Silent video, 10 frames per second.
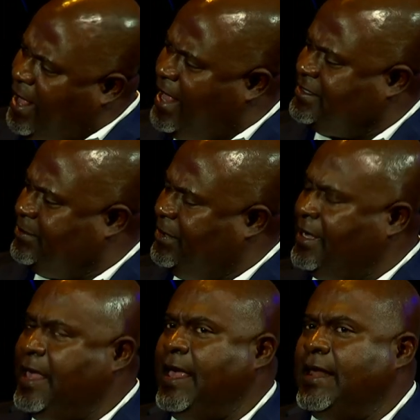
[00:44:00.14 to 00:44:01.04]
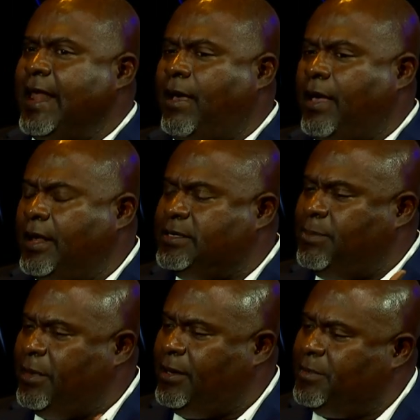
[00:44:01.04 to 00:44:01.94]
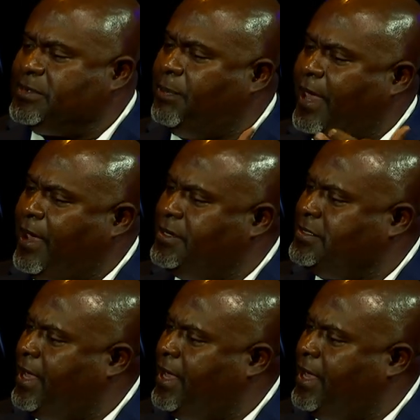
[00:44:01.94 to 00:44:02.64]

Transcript: possibly. Now, it, to me, it was a page